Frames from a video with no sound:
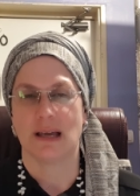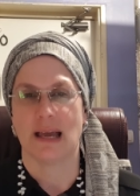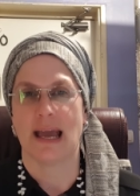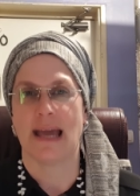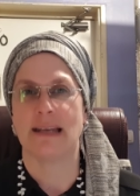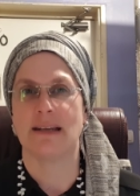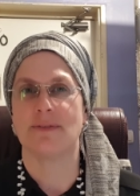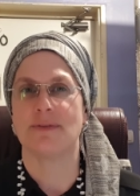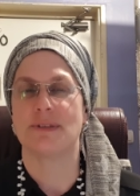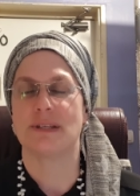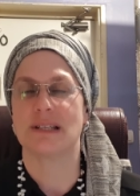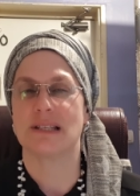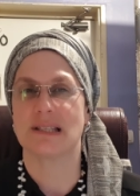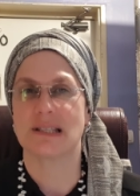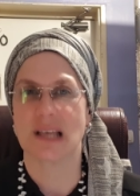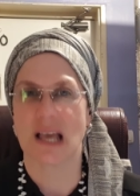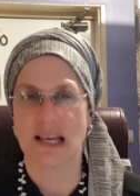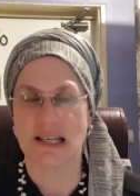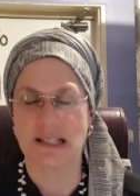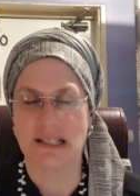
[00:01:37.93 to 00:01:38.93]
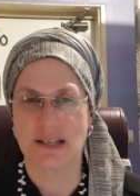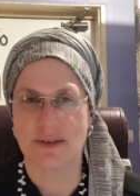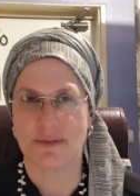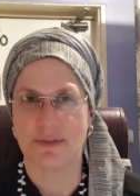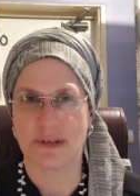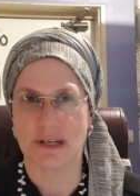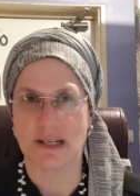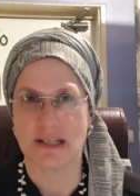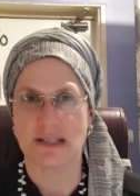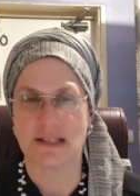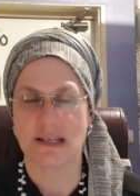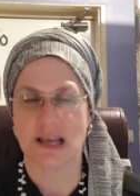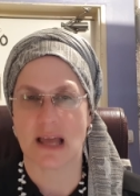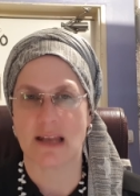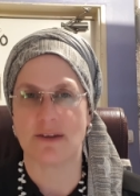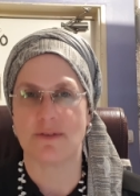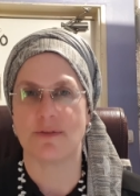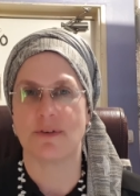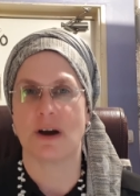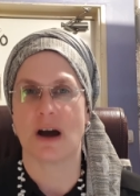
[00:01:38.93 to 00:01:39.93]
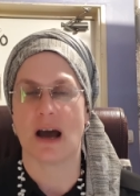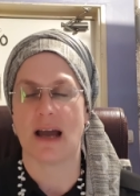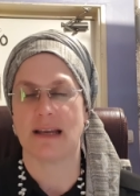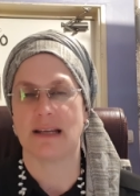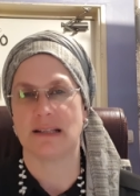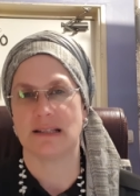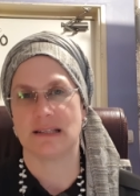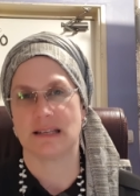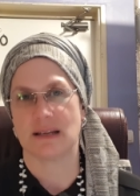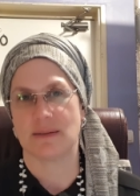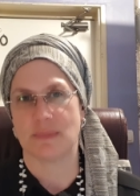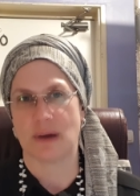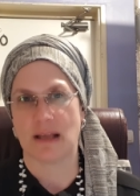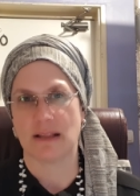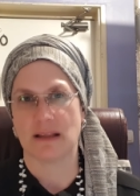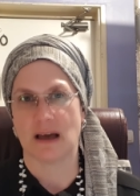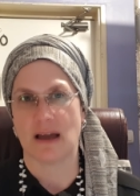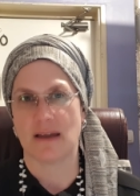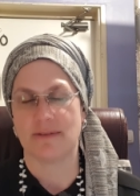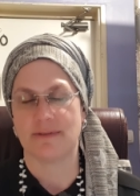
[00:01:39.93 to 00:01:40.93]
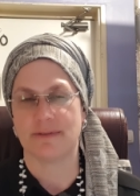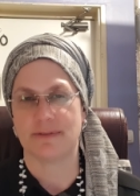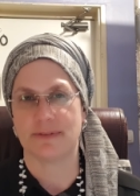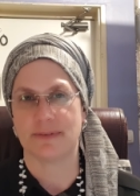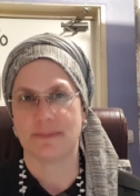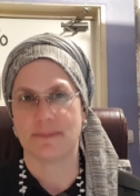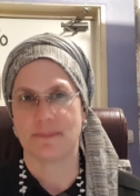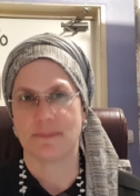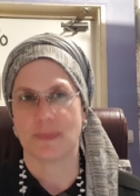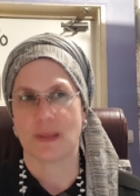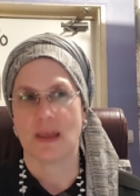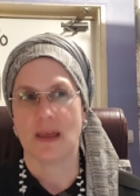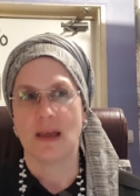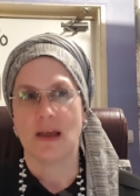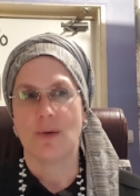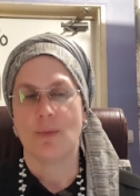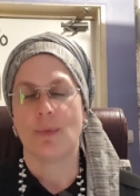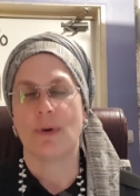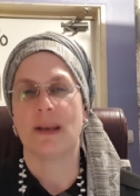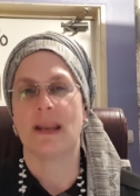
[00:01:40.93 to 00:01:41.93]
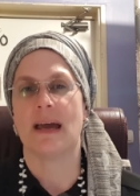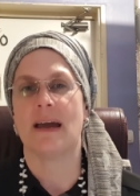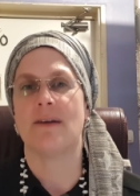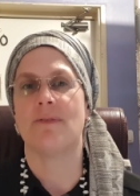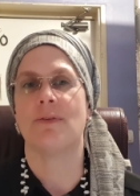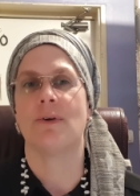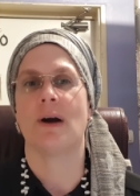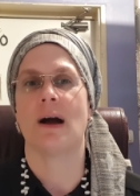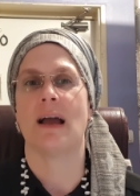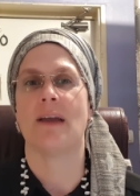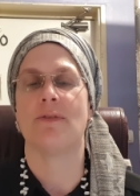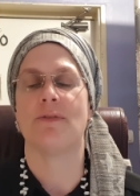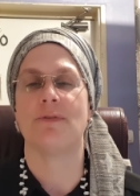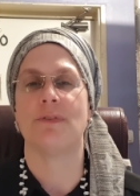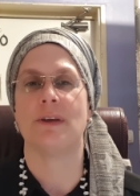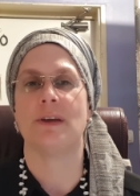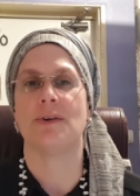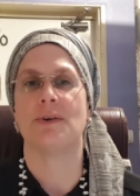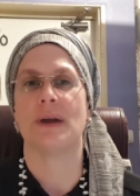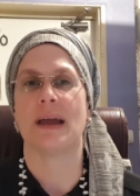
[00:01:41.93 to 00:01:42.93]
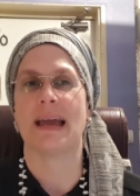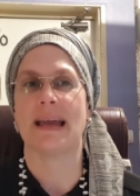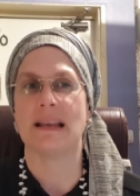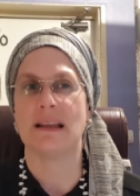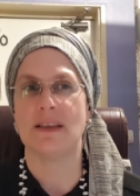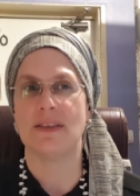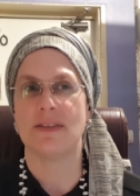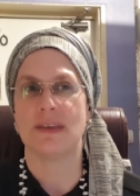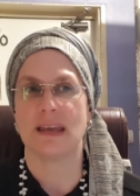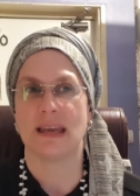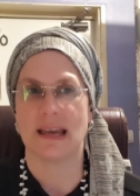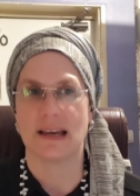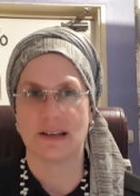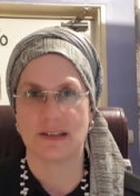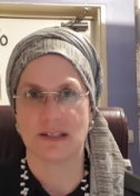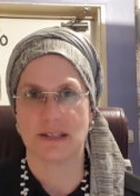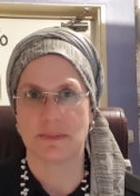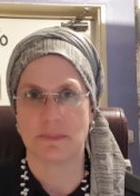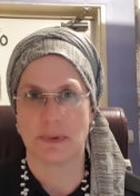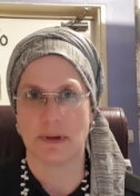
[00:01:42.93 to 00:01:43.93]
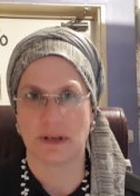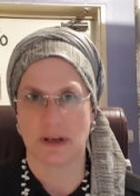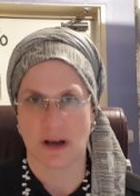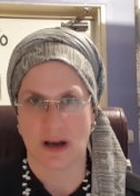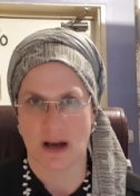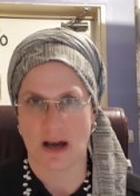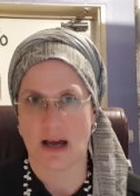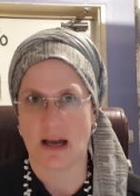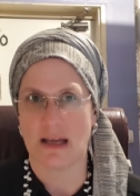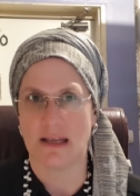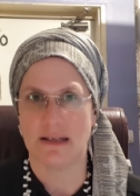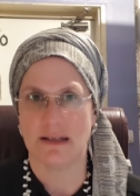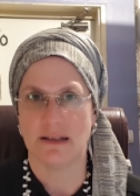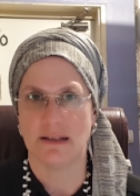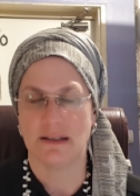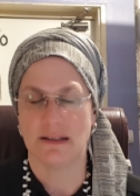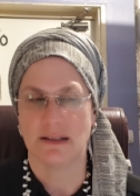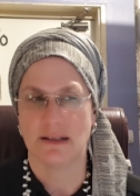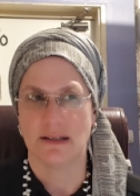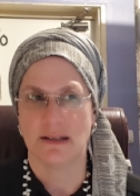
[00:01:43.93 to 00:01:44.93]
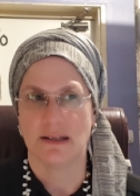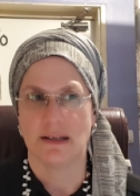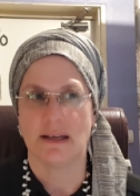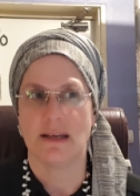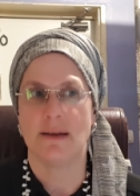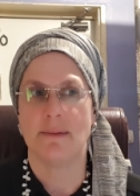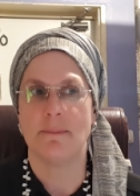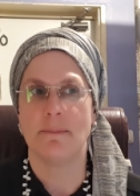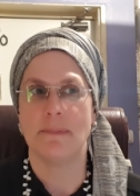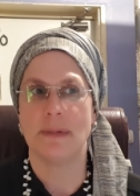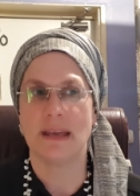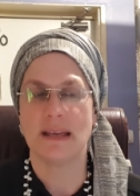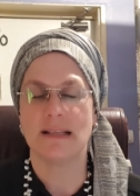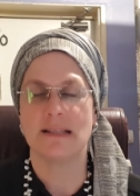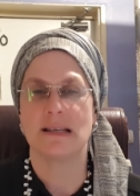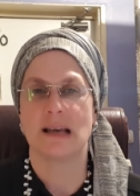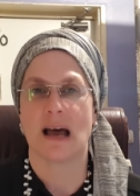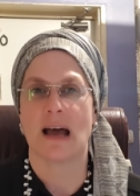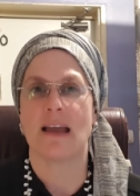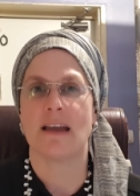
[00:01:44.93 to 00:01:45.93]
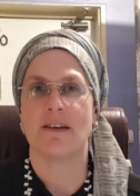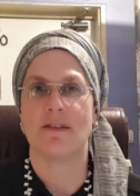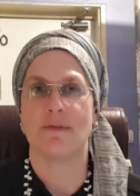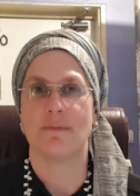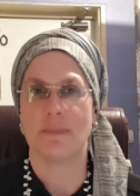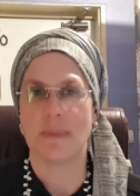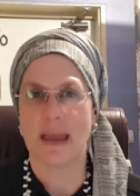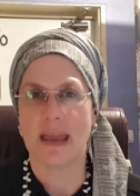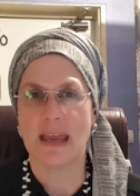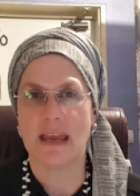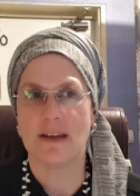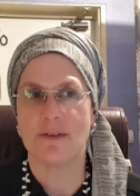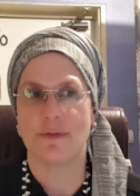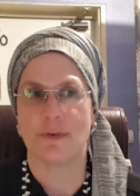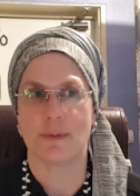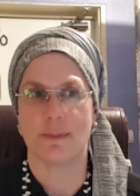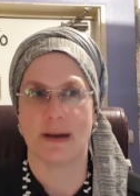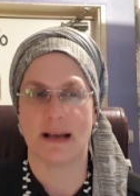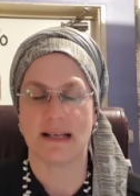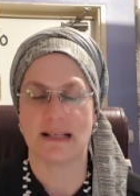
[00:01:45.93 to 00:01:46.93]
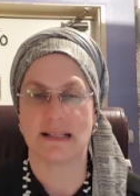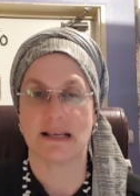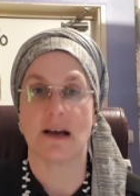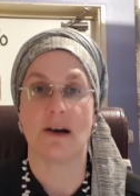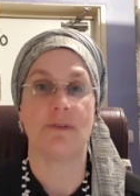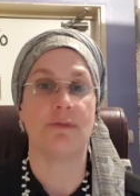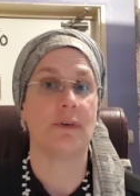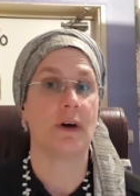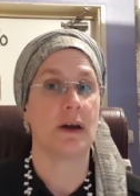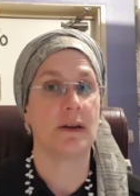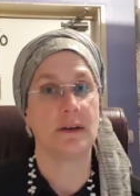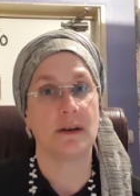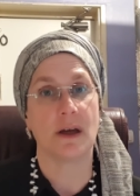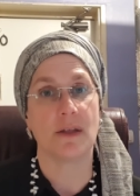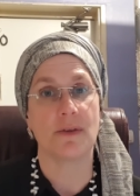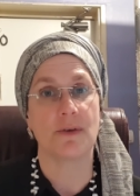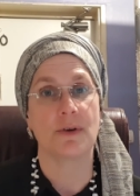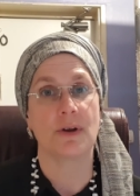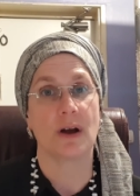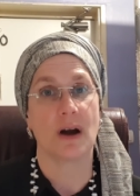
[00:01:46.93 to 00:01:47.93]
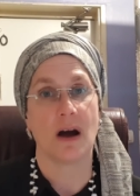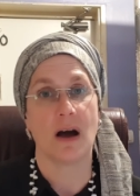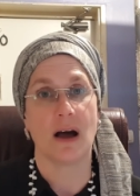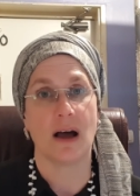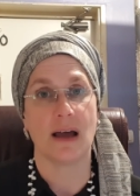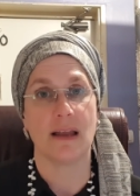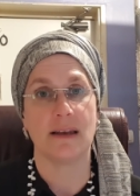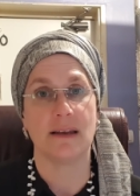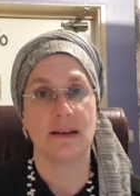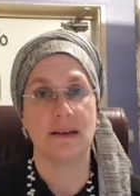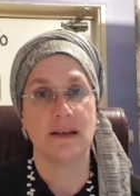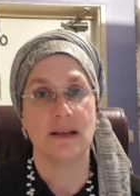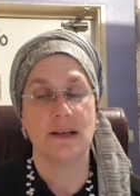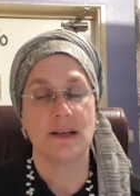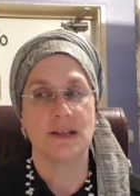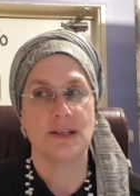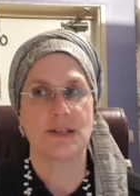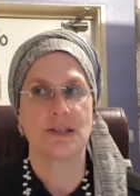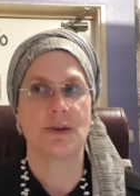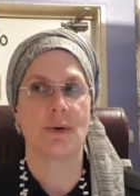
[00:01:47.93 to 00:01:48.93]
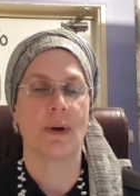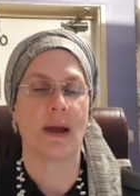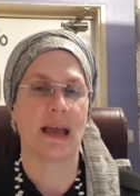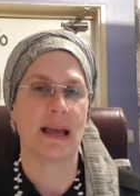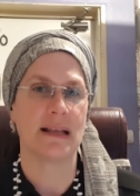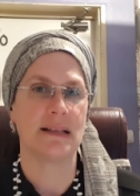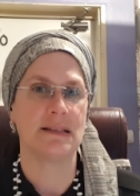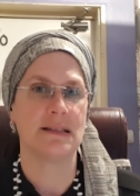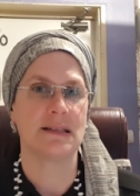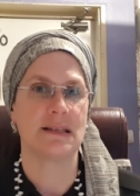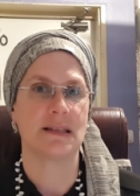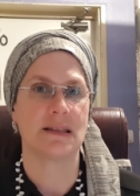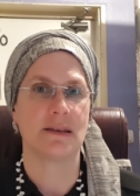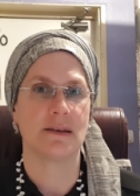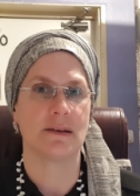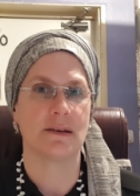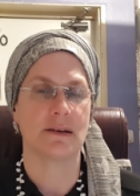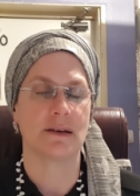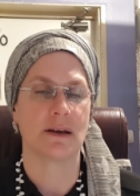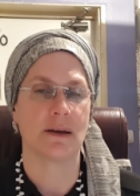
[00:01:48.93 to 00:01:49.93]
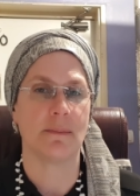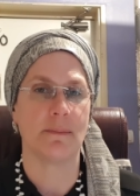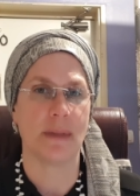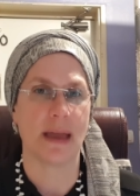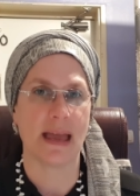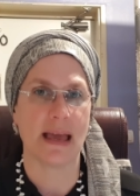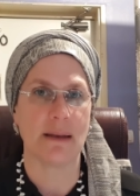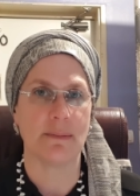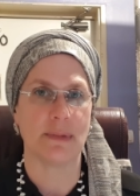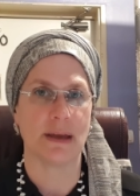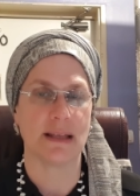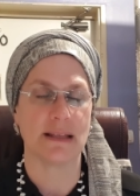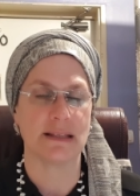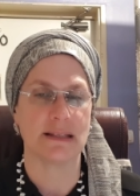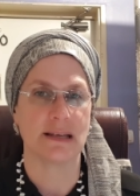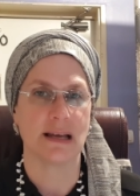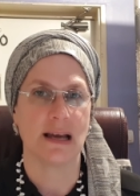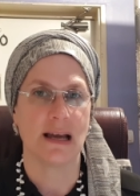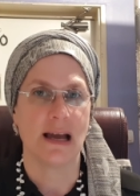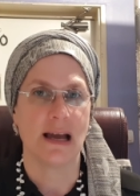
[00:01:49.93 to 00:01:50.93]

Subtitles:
and of decisiveness and of guidance in my life. Whenever I fear anything else but God, it means I have made for myself another God. So hence the commandment,